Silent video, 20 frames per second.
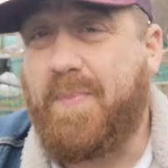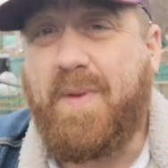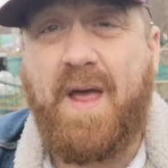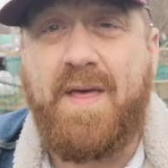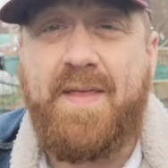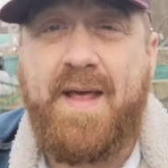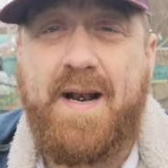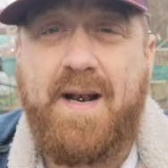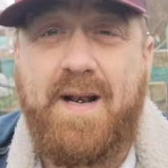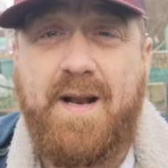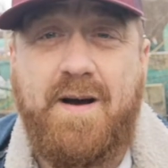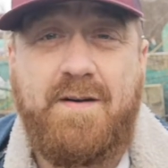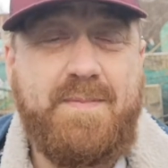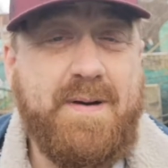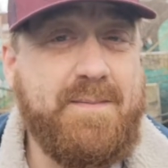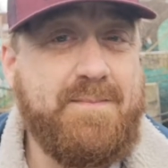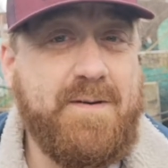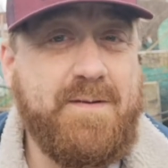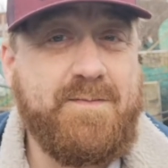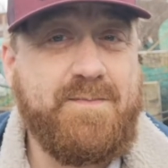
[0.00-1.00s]
then a lot of
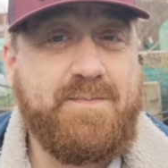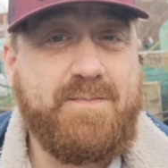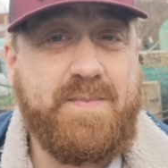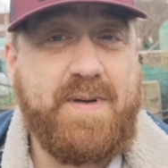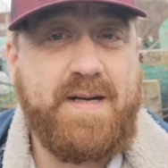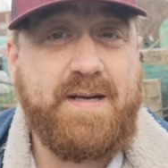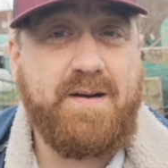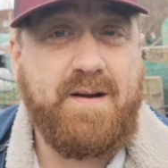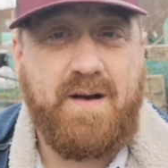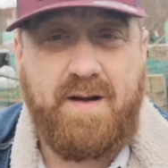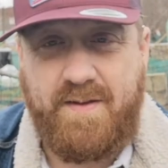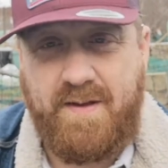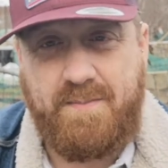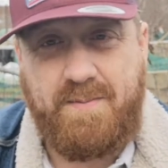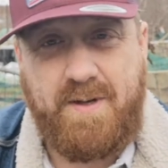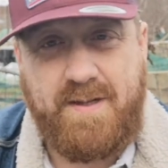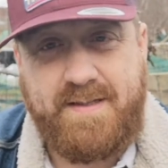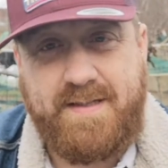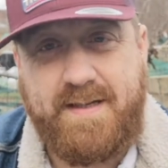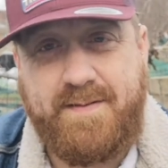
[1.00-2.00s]
people have been on the
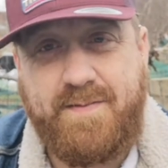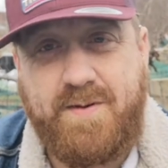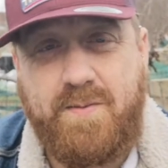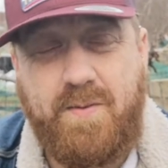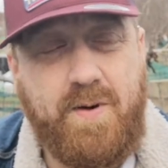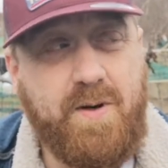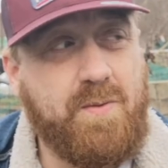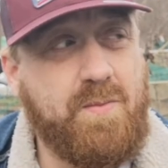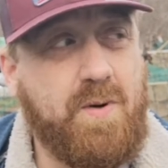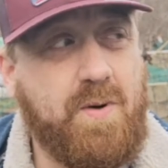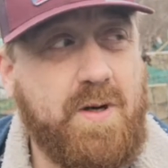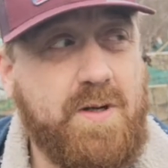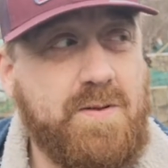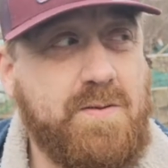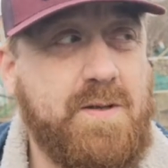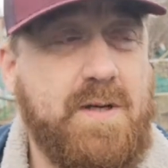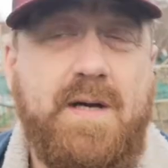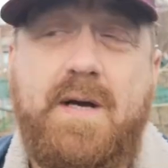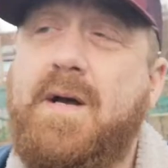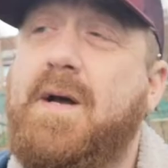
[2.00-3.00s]
plots here for quite a while.